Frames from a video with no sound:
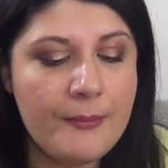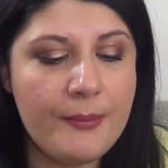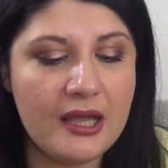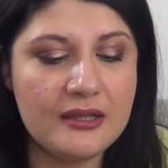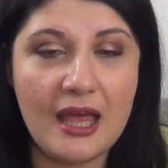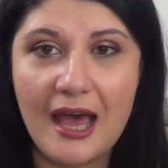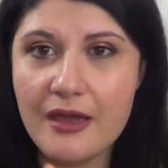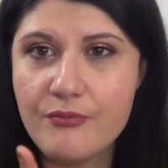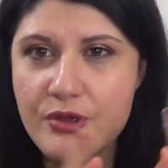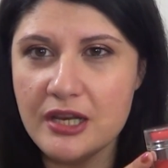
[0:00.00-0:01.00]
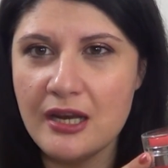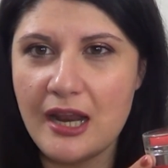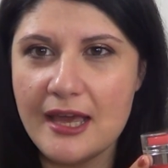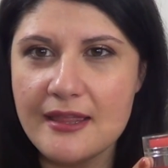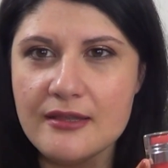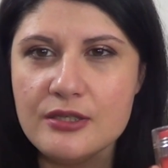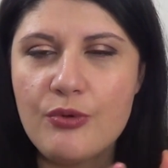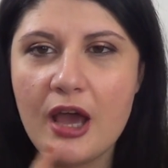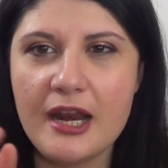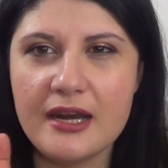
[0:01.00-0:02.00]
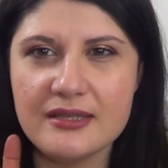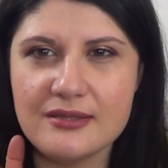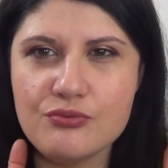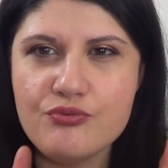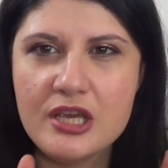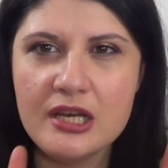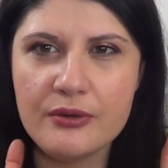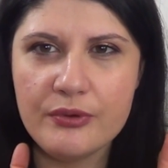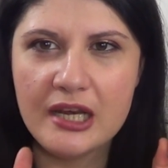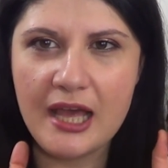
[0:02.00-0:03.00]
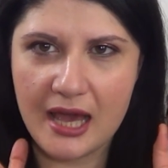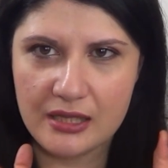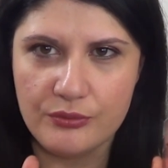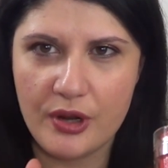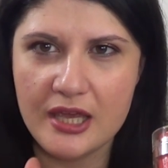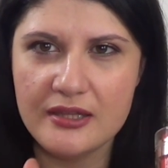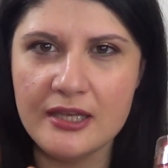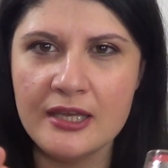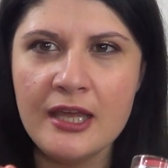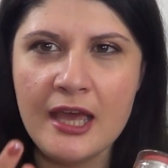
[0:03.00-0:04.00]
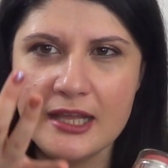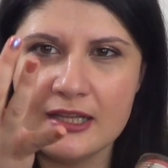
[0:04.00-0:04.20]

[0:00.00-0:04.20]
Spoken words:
But I really like this one and it's really really hydrating